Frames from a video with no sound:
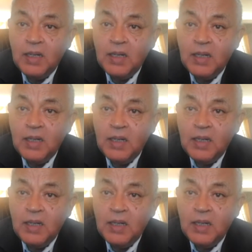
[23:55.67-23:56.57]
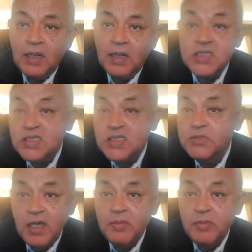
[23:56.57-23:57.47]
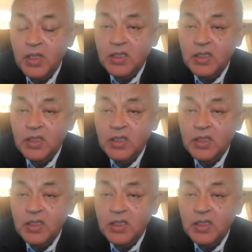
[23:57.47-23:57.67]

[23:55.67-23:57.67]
in some form, in some shape,